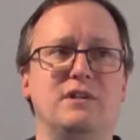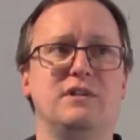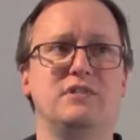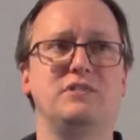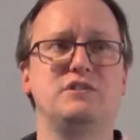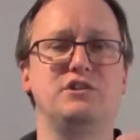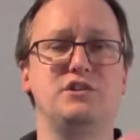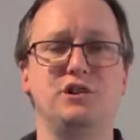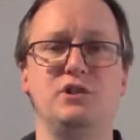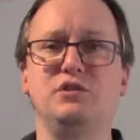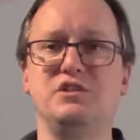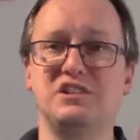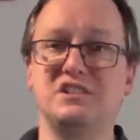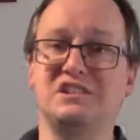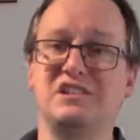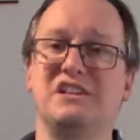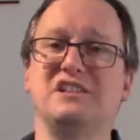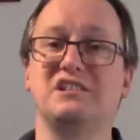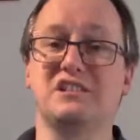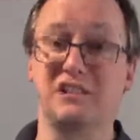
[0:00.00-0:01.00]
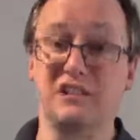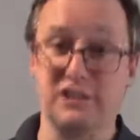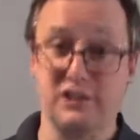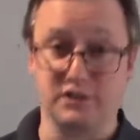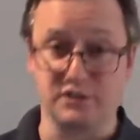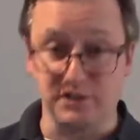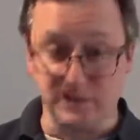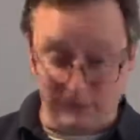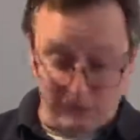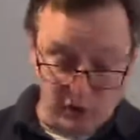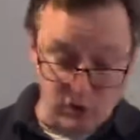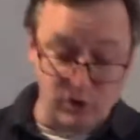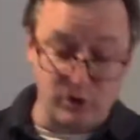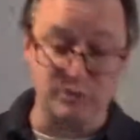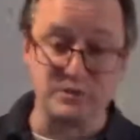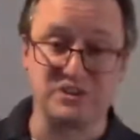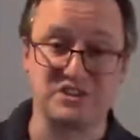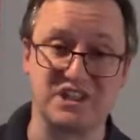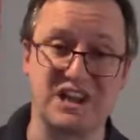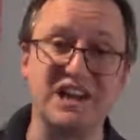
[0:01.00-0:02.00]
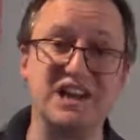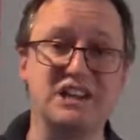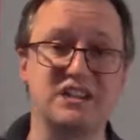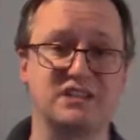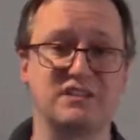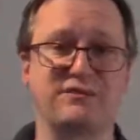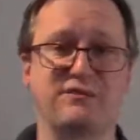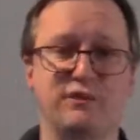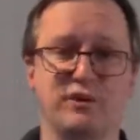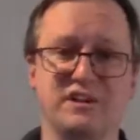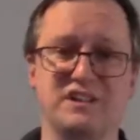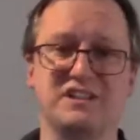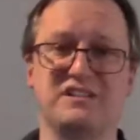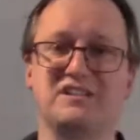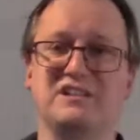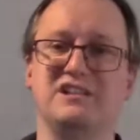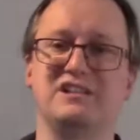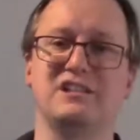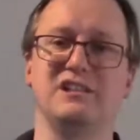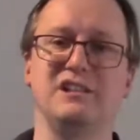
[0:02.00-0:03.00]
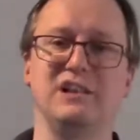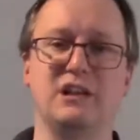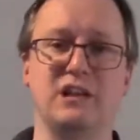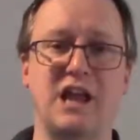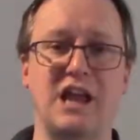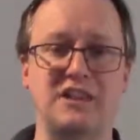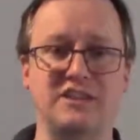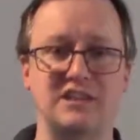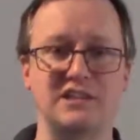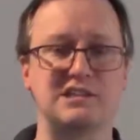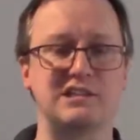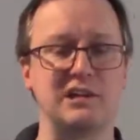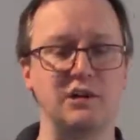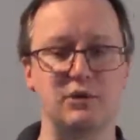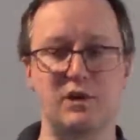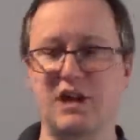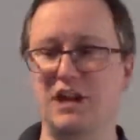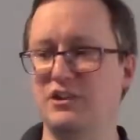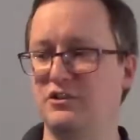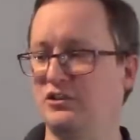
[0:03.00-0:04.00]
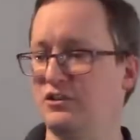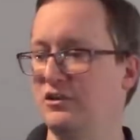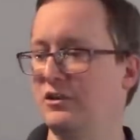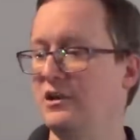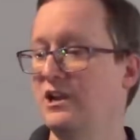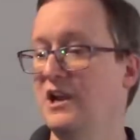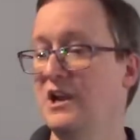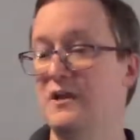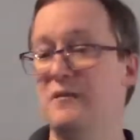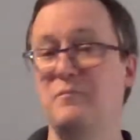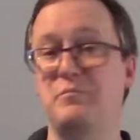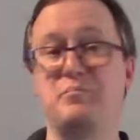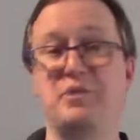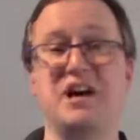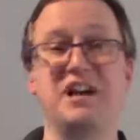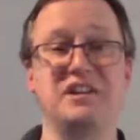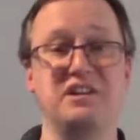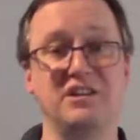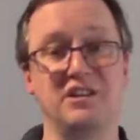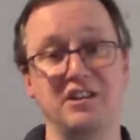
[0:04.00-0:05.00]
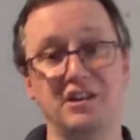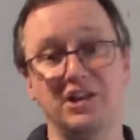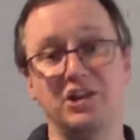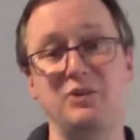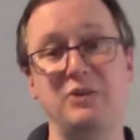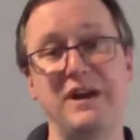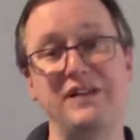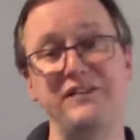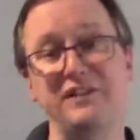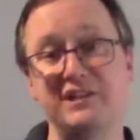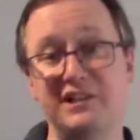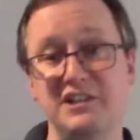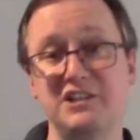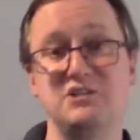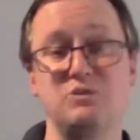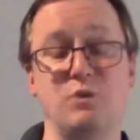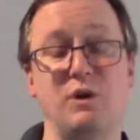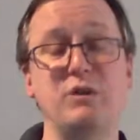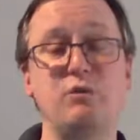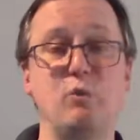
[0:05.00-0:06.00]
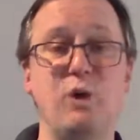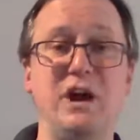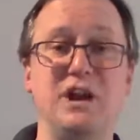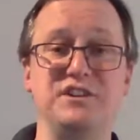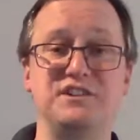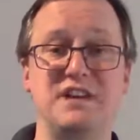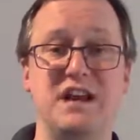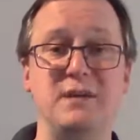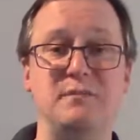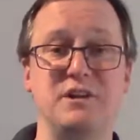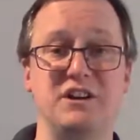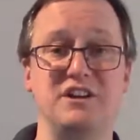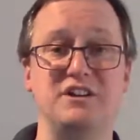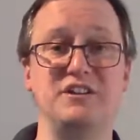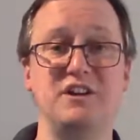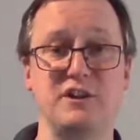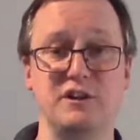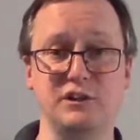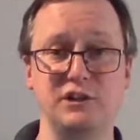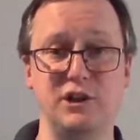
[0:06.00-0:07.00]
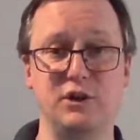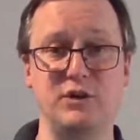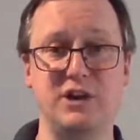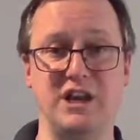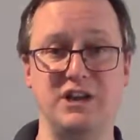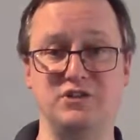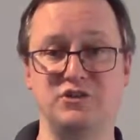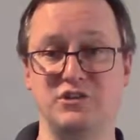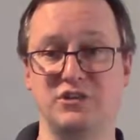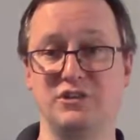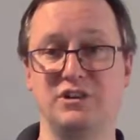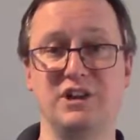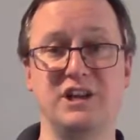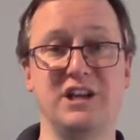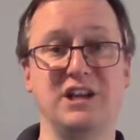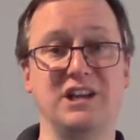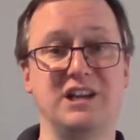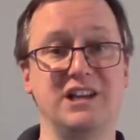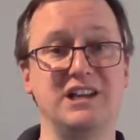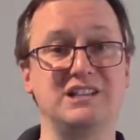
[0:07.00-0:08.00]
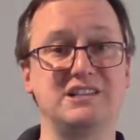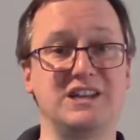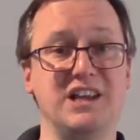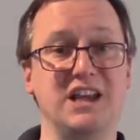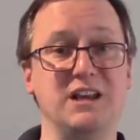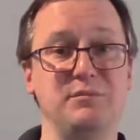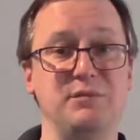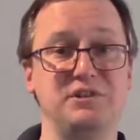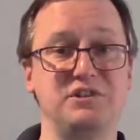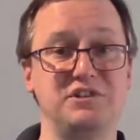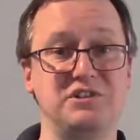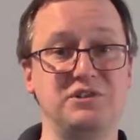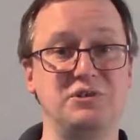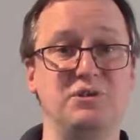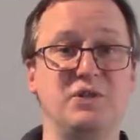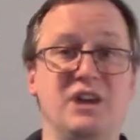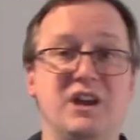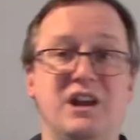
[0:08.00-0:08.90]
two disease alleles, if you're homozygous for a disease allele at this location, but you have at least one wild type at another location, it's able to